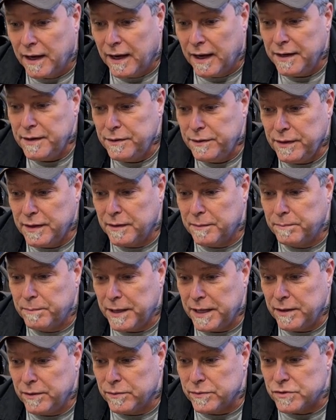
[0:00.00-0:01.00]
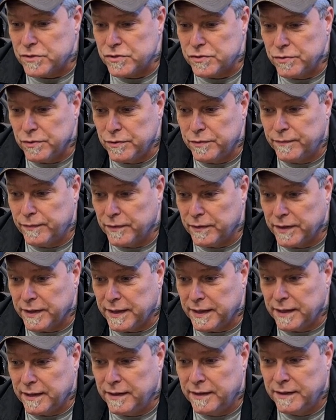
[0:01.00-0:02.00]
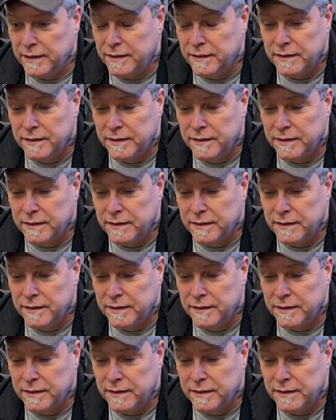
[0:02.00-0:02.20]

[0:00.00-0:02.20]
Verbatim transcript: I think Beetles, truthfully,